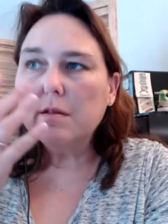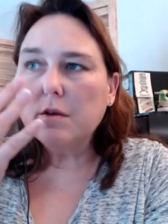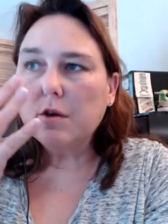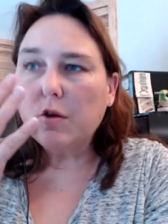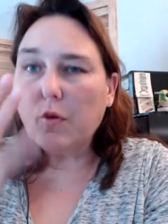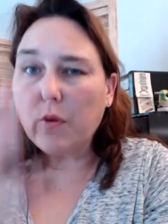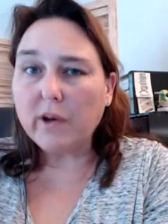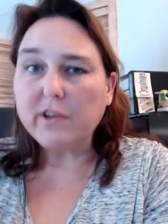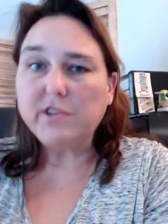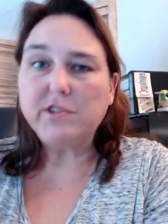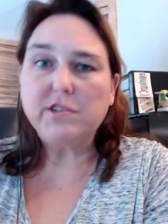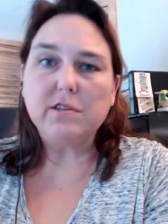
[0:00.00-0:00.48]

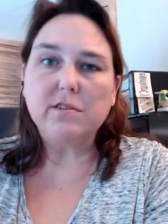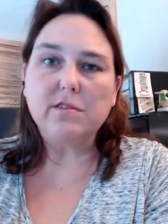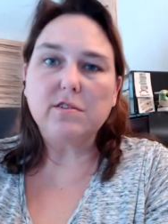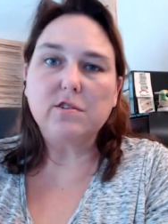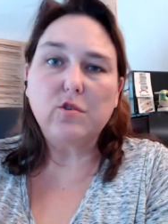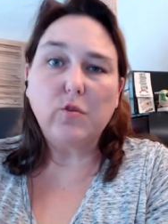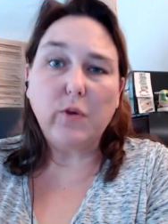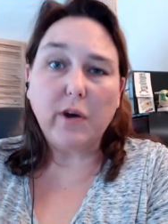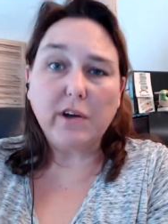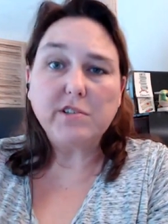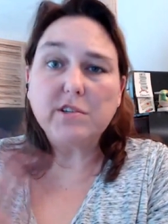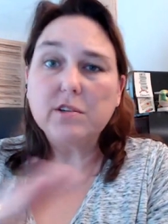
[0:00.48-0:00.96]

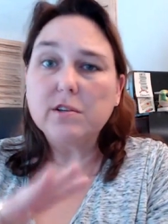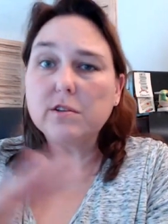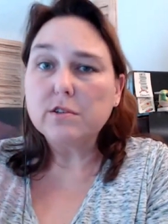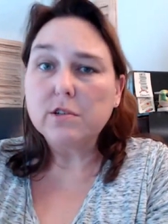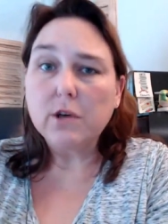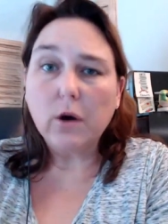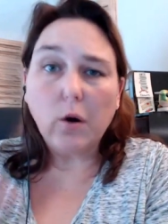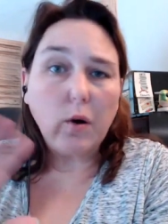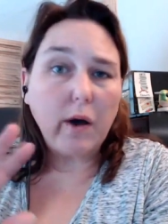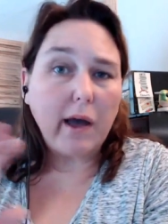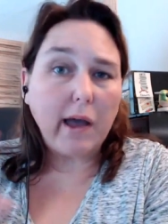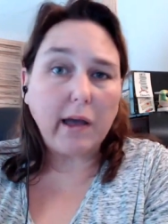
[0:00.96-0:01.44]
Questions
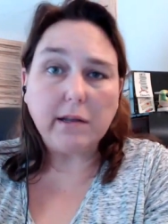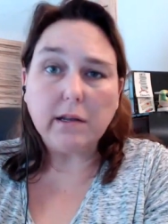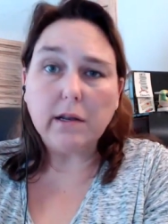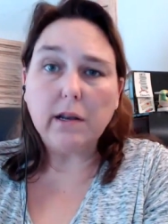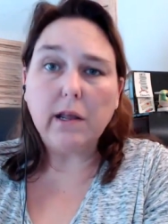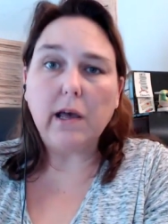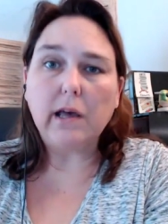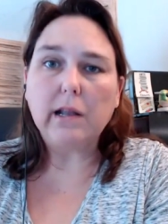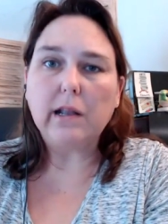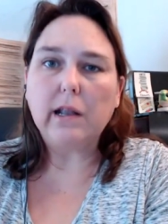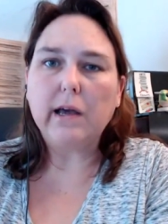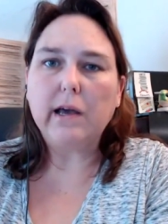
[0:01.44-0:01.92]
go hand
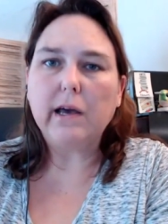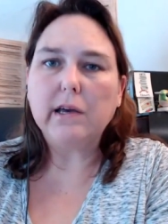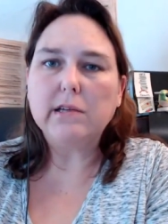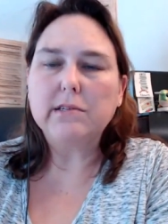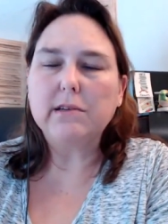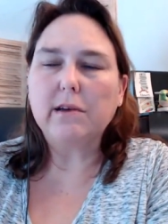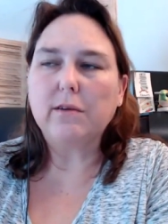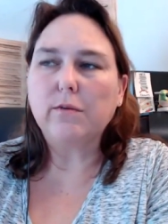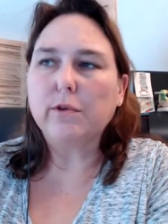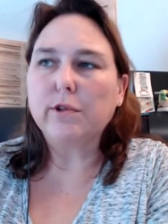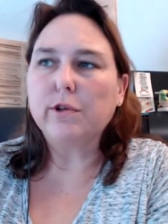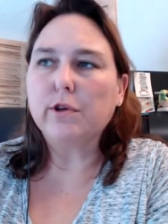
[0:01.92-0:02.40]
in hand, like I
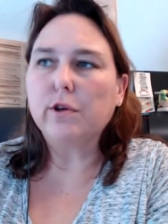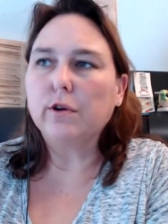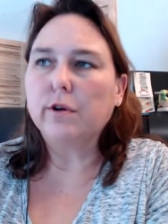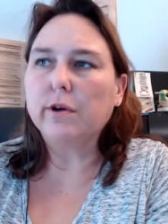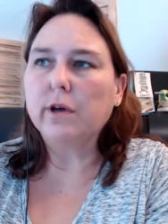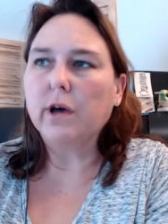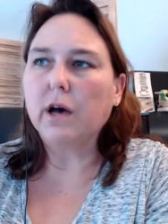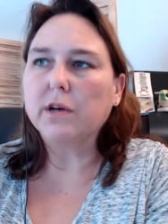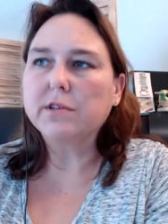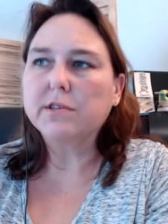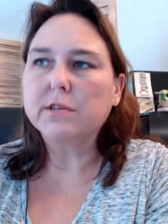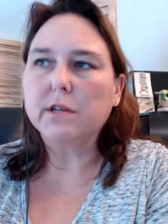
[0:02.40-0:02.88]
said, with
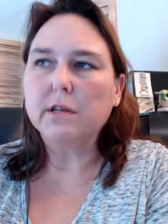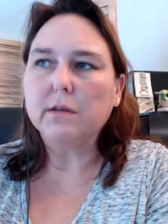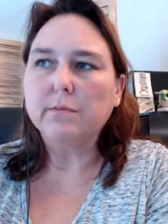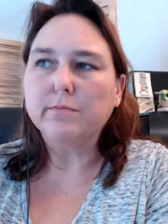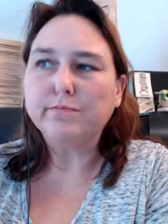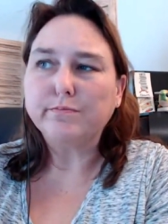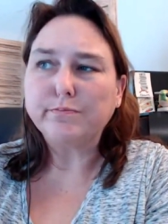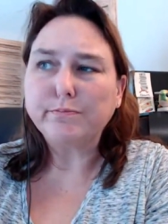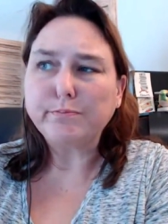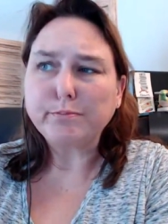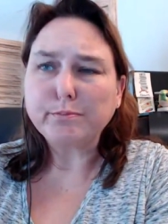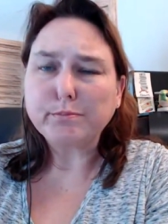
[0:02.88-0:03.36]
curiosity.